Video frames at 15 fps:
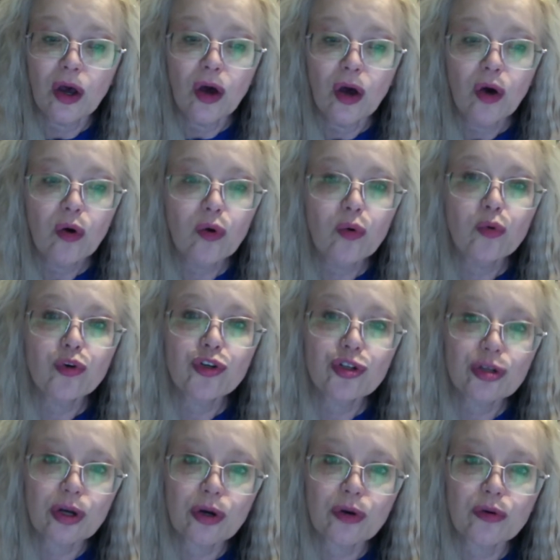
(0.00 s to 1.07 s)
who
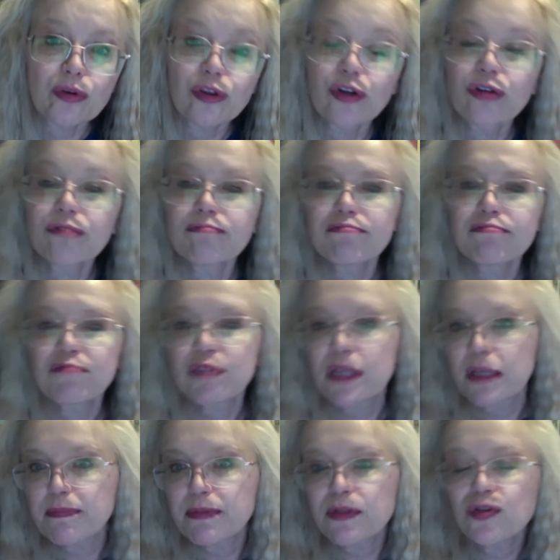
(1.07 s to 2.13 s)
showed their
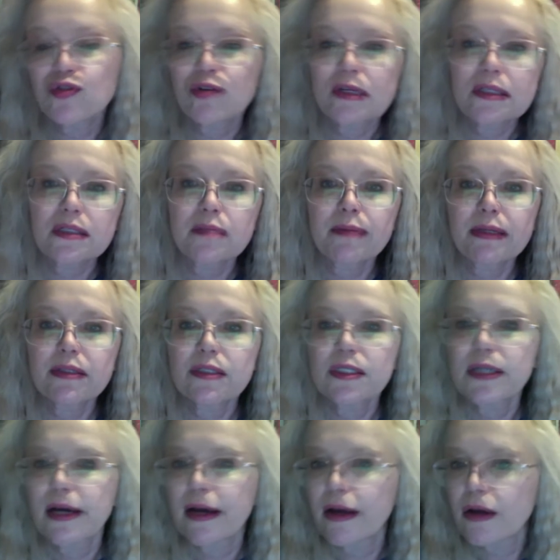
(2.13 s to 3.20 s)
tips and tricks about
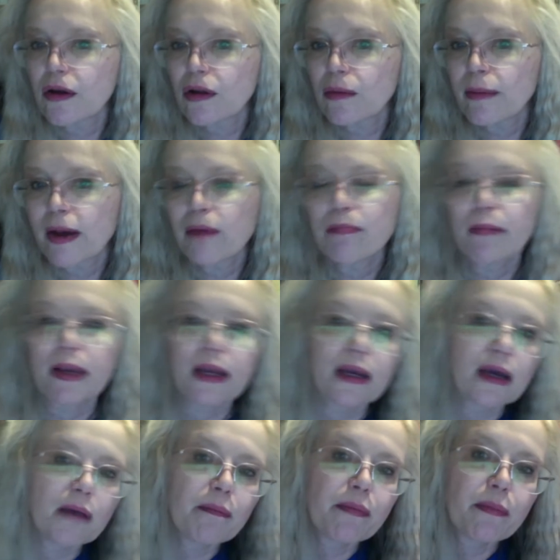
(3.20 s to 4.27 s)
style, about
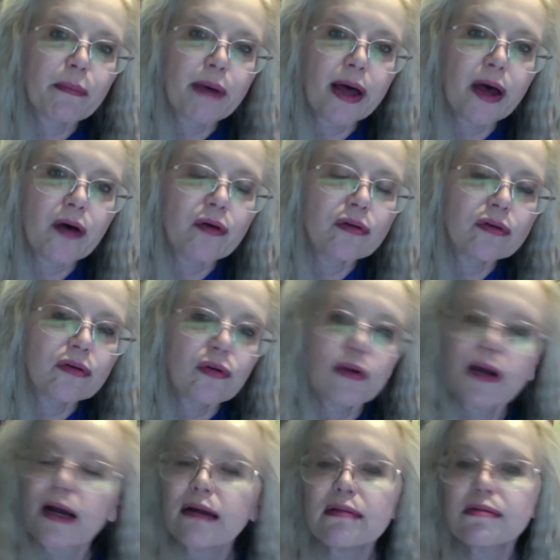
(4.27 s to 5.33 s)
makeup, about all
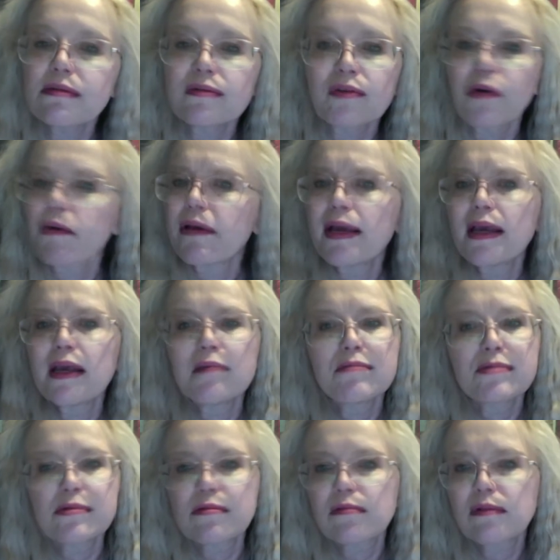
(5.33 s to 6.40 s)
kinds of
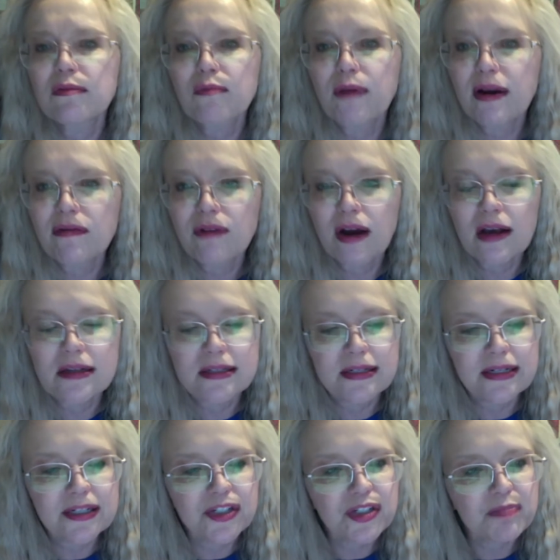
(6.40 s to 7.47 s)
creams and whatever else, and
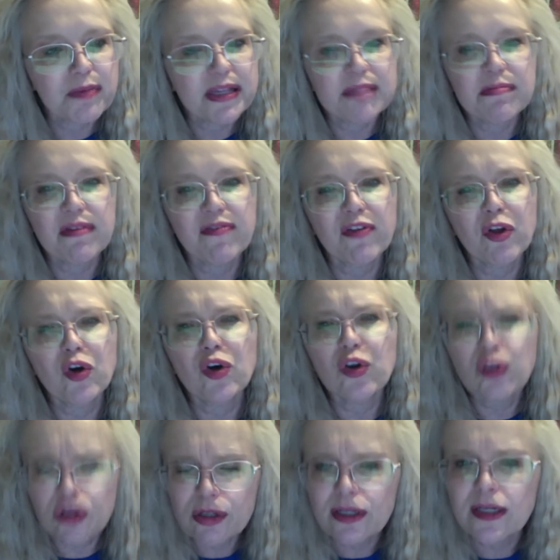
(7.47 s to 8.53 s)
it just makes me feel
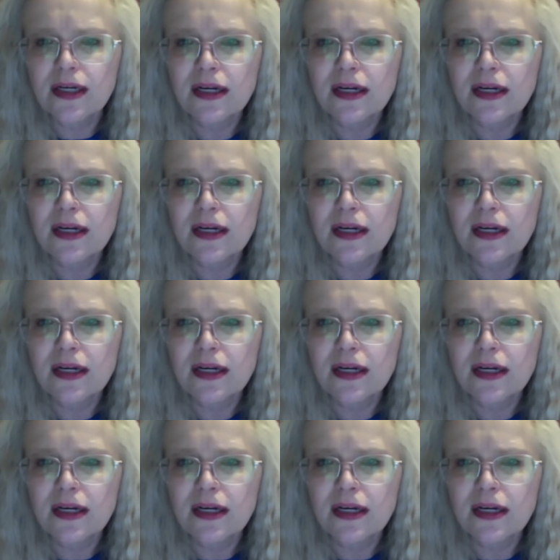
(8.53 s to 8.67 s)
good